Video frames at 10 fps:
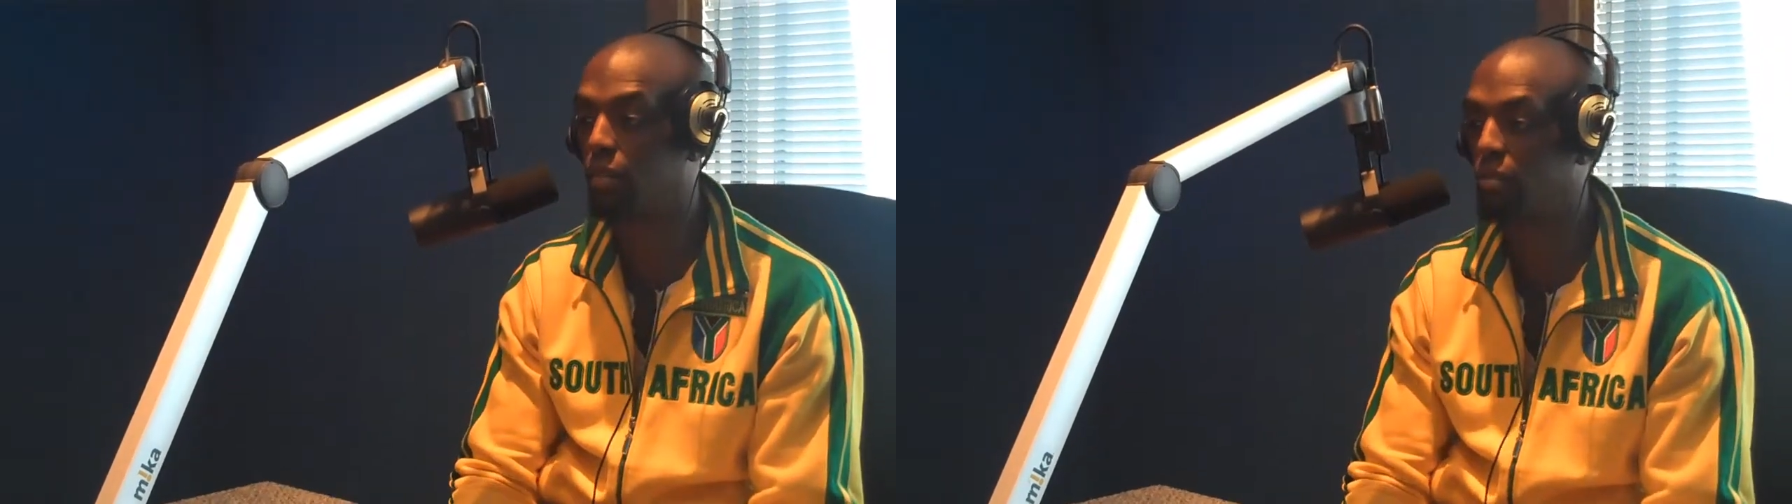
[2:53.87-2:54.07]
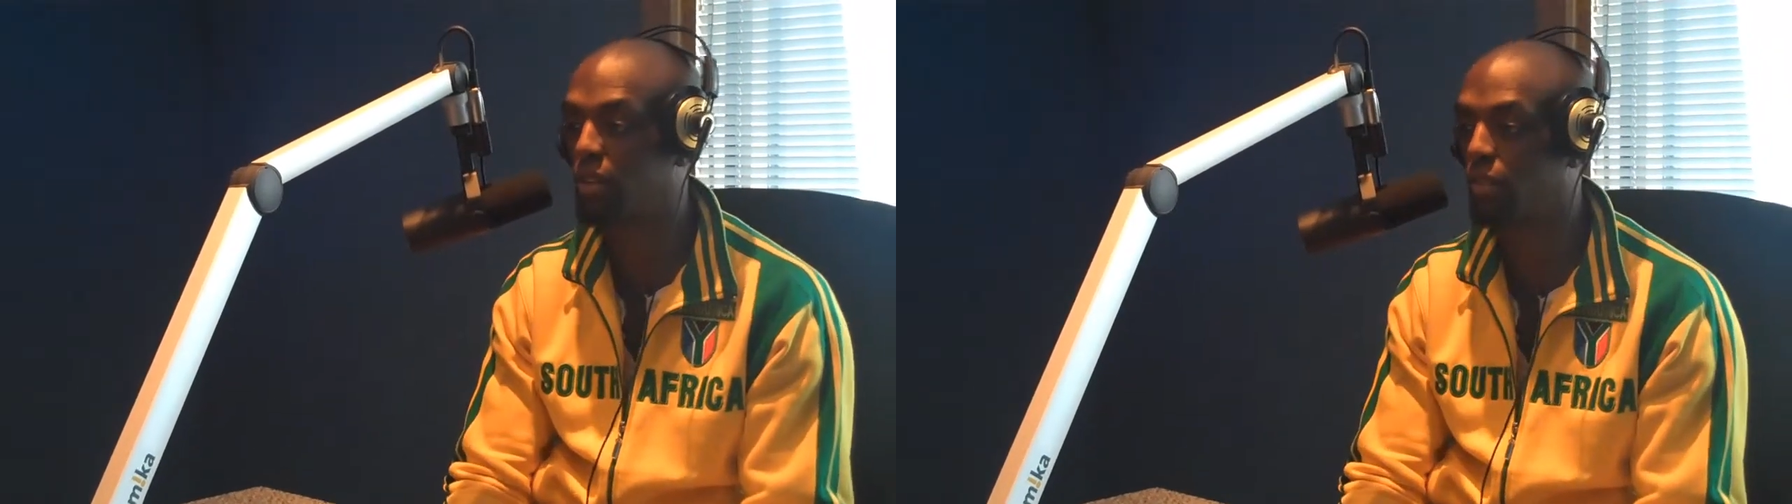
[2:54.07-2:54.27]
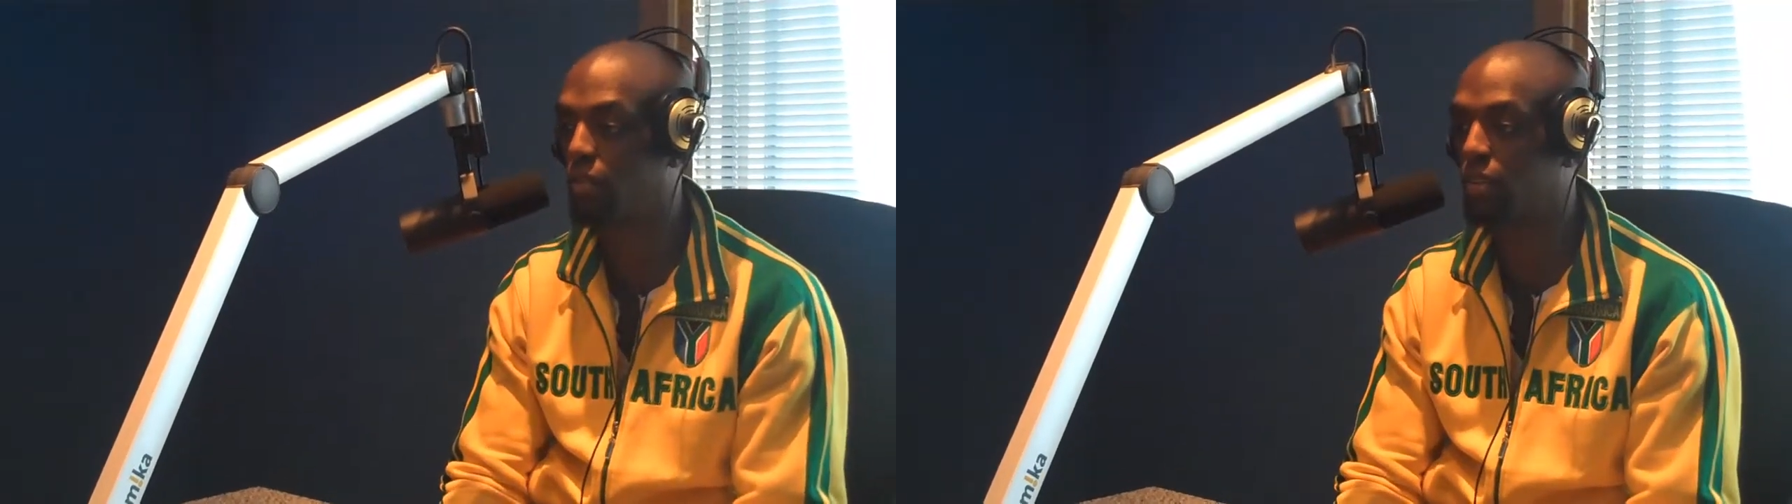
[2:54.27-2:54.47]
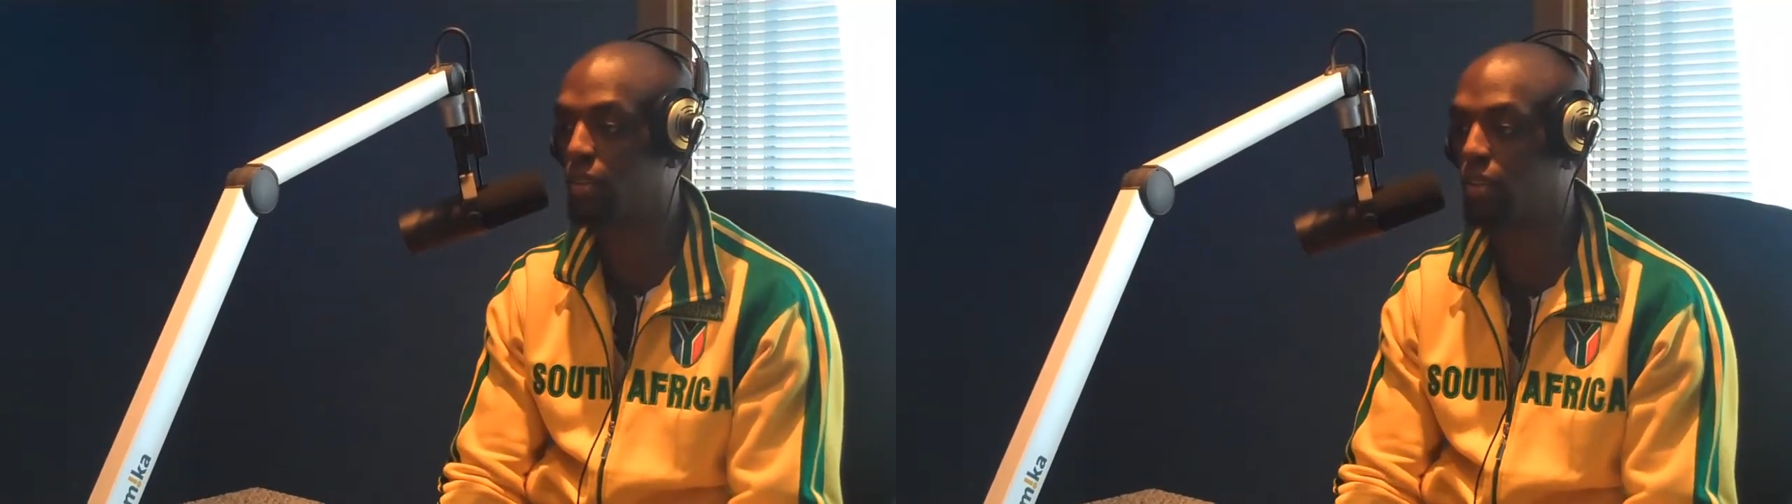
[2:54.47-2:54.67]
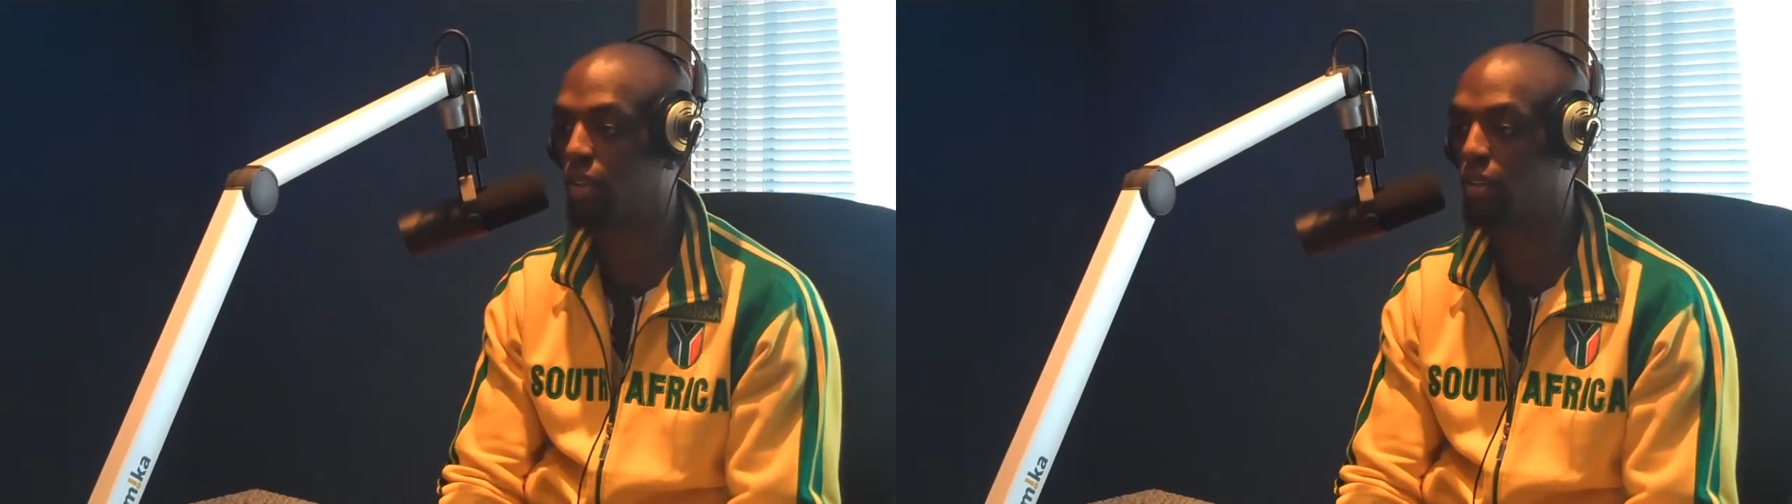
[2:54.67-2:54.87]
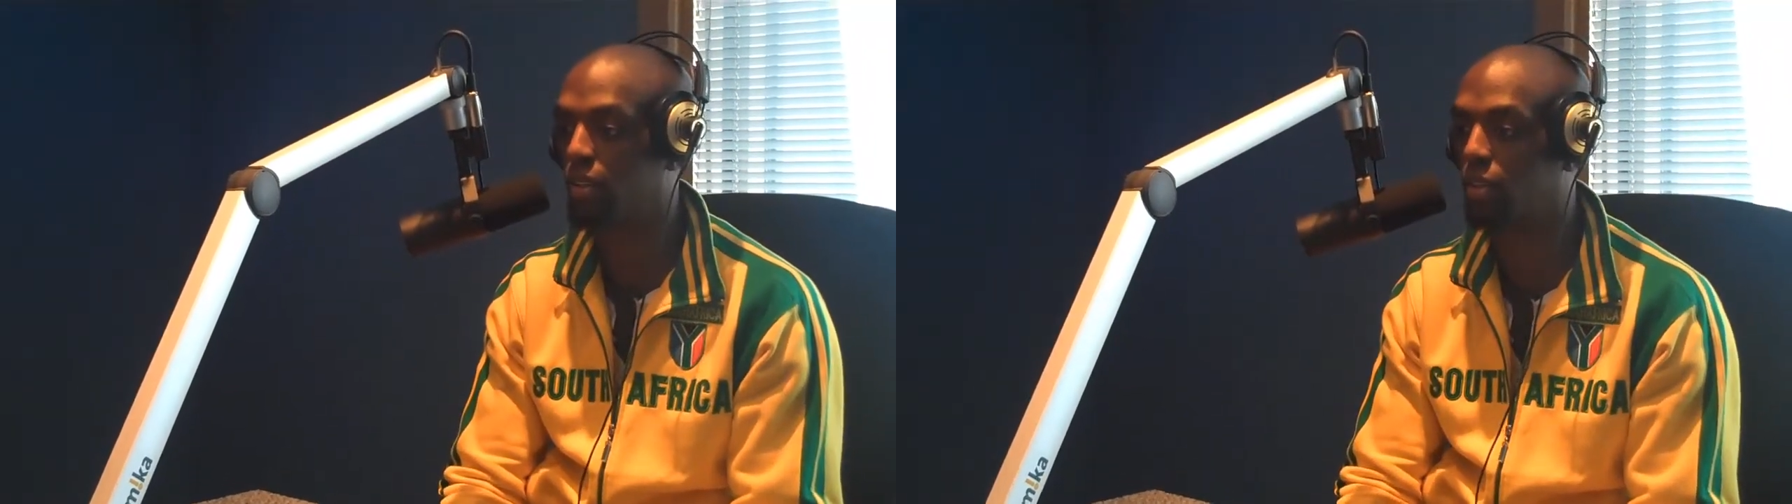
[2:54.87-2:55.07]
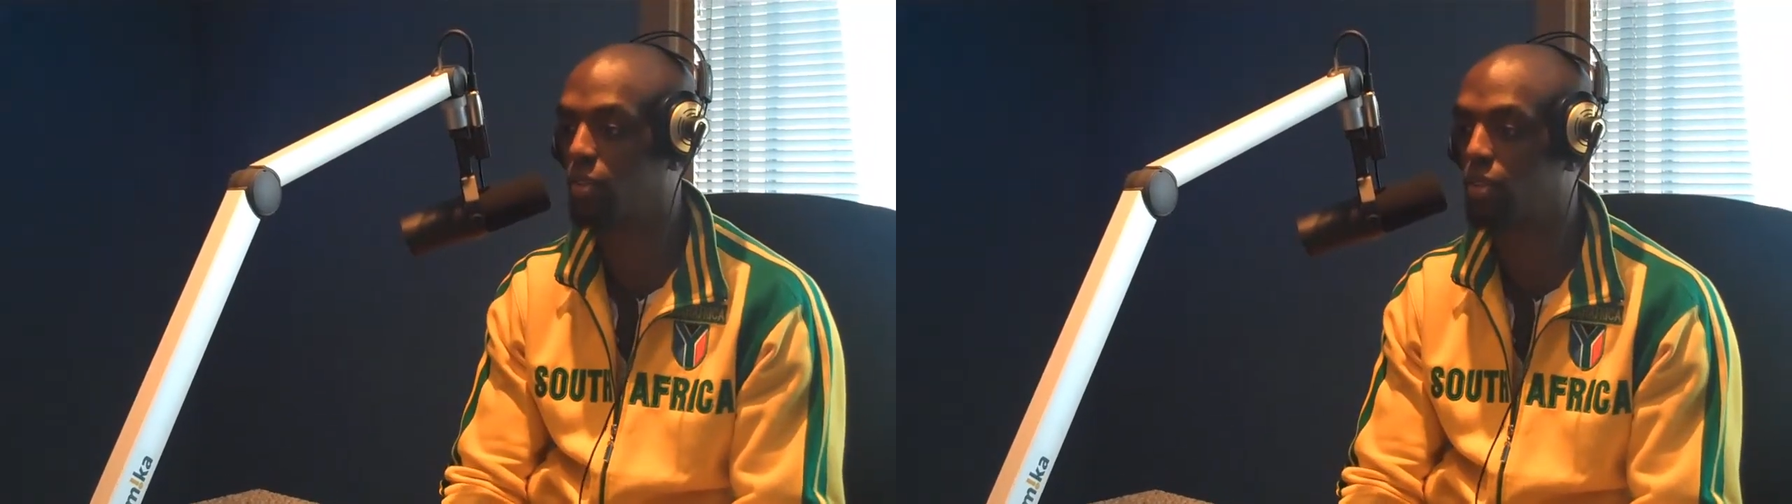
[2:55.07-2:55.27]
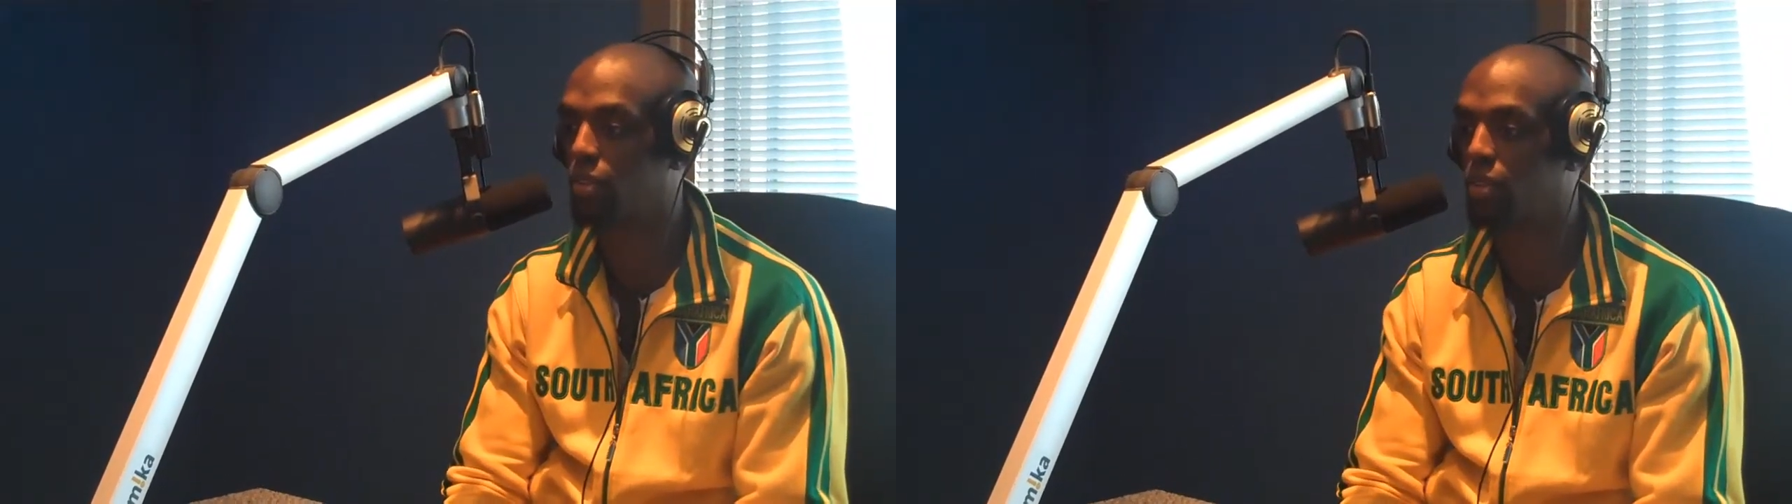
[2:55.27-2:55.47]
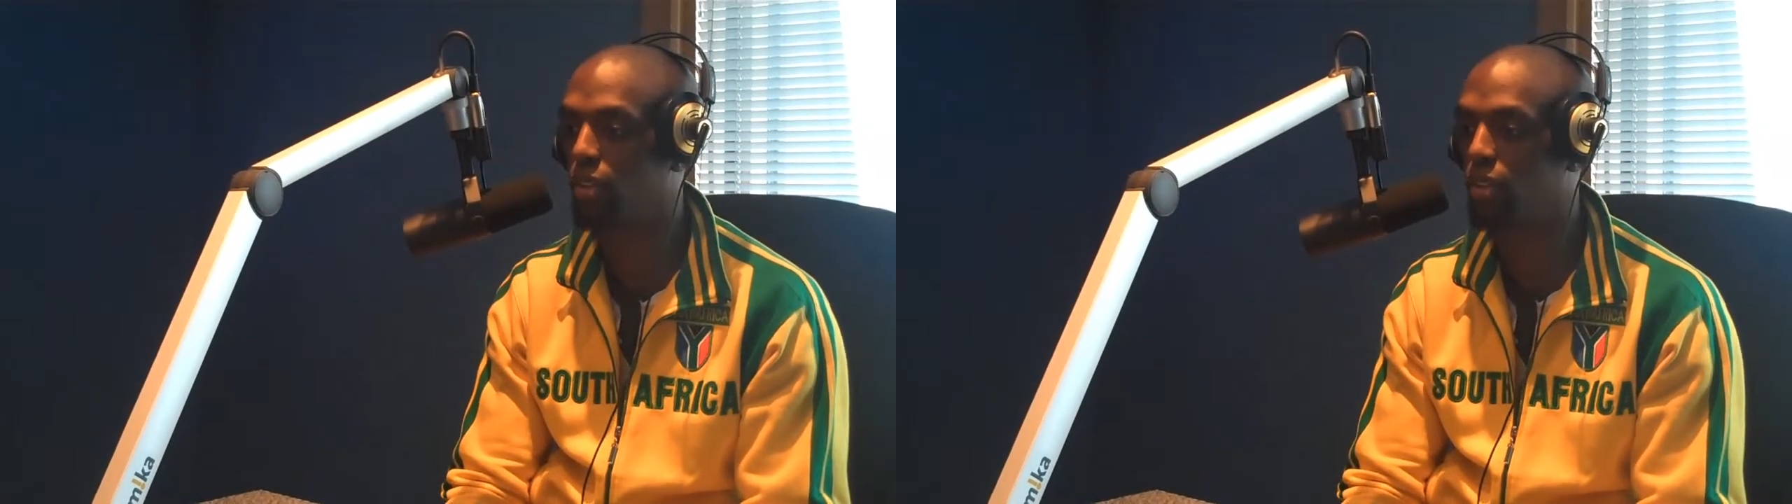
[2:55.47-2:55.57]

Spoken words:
himself into other cultures.